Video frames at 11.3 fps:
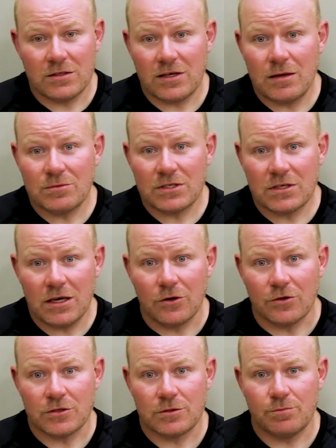same
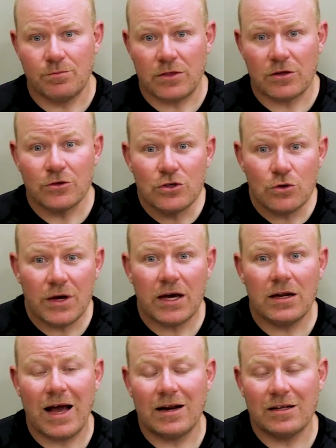skills, but they're doing
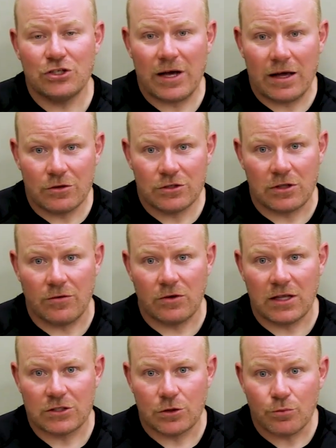it at a challenge level
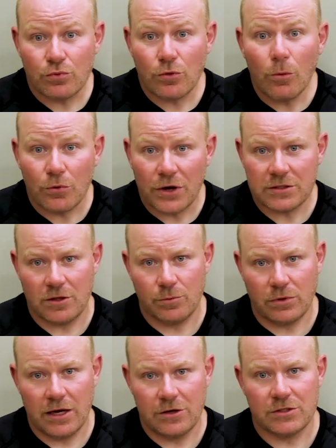that's appropriate to the
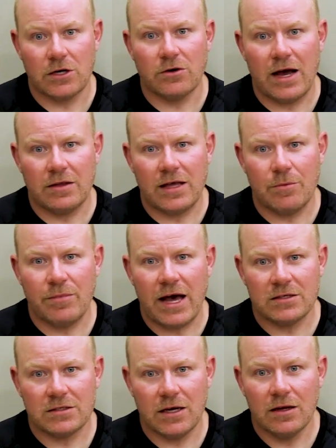players that are at that
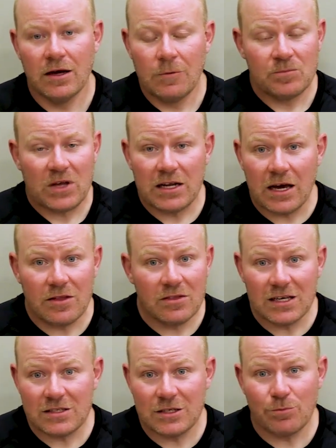basket. And again,
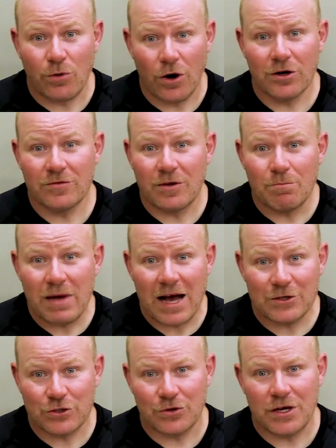this is part of the
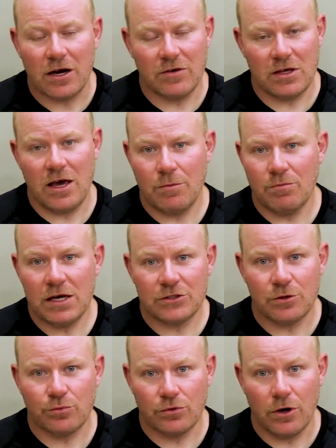mastery of a game-based
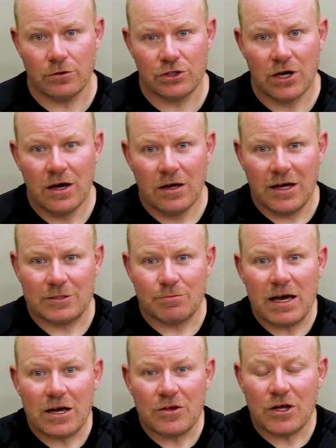approach. It's
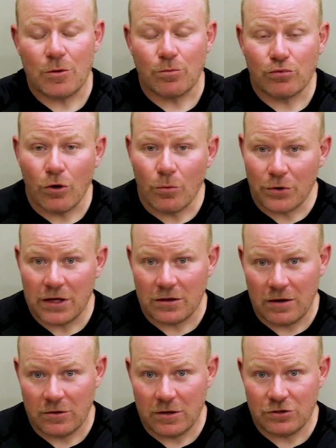making the appropriate
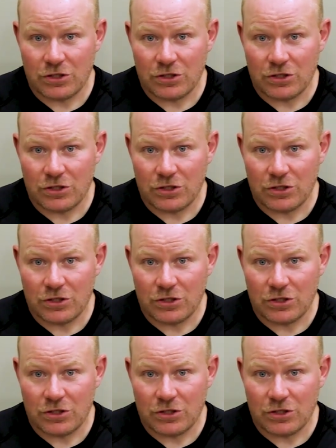level of